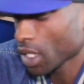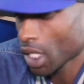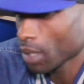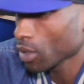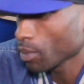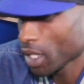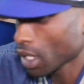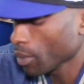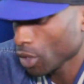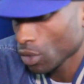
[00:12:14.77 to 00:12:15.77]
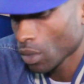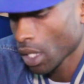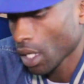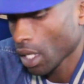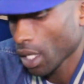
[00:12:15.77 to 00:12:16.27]
may come to you,
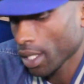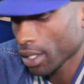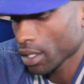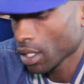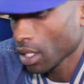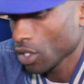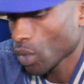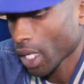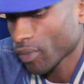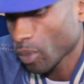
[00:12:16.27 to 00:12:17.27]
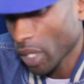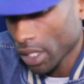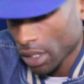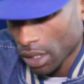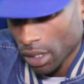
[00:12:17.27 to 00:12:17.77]
and you have to
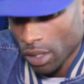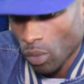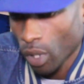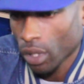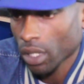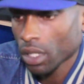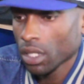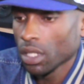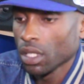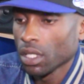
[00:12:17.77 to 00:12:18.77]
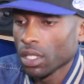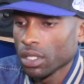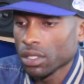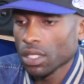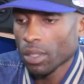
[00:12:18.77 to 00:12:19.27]
basically work
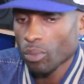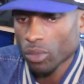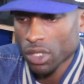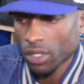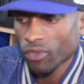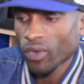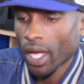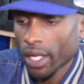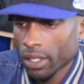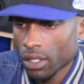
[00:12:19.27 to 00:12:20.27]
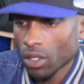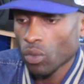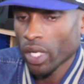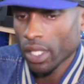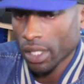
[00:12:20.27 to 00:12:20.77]
to find a
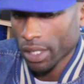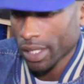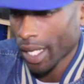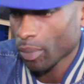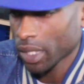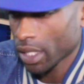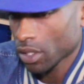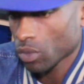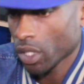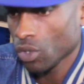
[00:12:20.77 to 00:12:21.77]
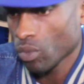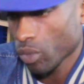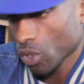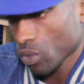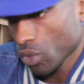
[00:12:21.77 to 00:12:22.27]
way to get to that place where you
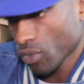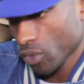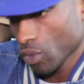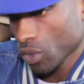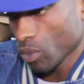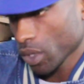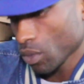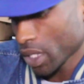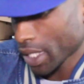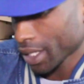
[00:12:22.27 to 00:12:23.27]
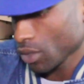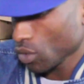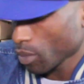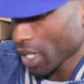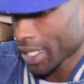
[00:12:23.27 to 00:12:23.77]
connect and
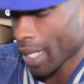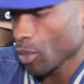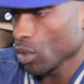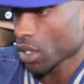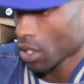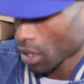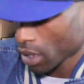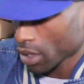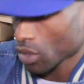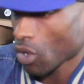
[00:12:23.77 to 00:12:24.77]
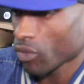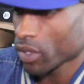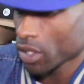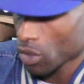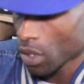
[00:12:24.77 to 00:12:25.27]
you can make that music as
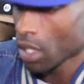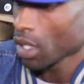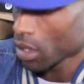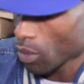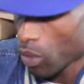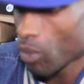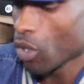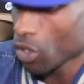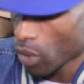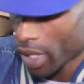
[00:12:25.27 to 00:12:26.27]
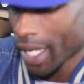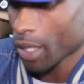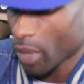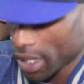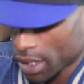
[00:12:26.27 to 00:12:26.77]
often as you. The more you work
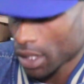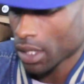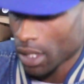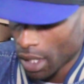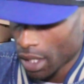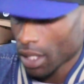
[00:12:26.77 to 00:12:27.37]
at it, basically,